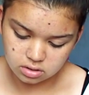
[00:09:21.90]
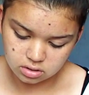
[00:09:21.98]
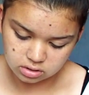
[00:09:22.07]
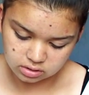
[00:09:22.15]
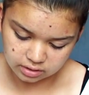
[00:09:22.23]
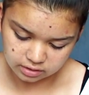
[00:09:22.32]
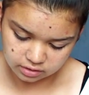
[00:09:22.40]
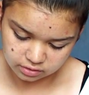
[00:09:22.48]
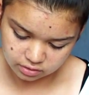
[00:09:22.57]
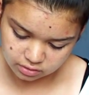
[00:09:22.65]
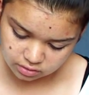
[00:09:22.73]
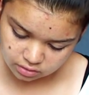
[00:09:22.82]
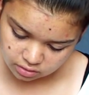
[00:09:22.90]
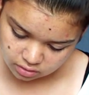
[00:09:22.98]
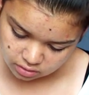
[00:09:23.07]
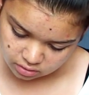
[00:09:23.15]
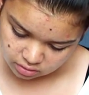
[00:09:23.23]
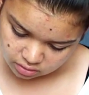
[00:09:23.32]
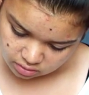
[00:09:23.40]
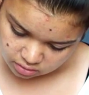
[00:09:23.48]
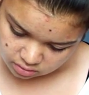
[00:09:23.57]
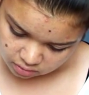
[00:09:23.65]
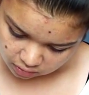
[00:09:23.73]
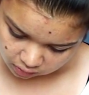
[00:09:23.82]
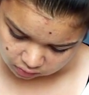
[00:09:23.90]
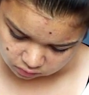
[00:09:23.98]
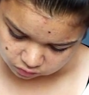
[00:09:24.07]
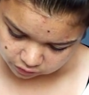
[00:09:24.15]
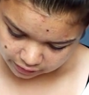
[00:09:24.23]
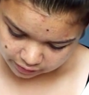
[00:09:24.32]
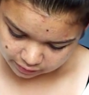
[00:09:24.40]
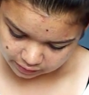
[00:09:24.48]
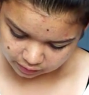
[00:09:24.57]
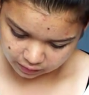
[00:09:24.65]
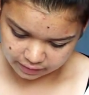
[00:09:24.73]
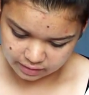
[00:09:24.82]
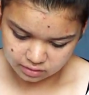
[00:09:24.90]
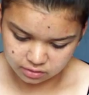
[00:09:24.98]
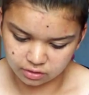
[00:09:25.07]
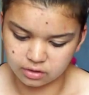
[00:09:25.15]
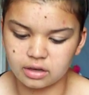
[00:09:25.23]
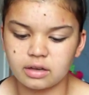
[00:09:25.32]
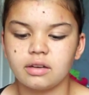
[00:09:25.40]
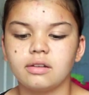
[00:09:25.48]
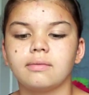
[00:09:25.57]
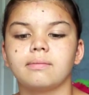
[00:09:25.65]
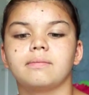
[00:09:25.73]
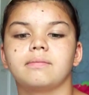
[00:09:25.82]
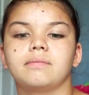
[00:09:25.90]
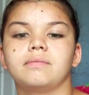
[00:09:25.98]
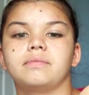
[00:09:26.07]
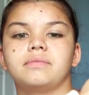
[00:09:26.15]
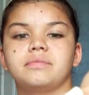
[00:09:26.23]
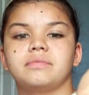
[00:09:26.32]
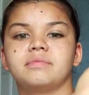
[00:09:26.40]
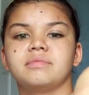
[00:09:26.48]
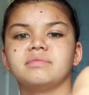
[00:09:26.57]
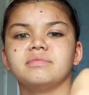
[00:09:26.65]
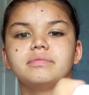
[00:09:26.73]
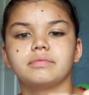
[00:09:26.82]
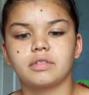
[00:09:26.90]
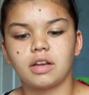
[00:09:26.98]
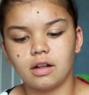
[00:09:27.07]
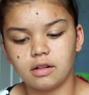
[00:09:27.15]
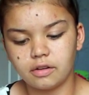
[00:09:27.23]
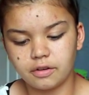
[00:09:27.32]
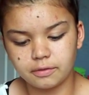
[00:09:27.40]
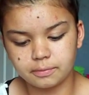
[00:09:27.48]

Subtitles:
It's like a very light green color.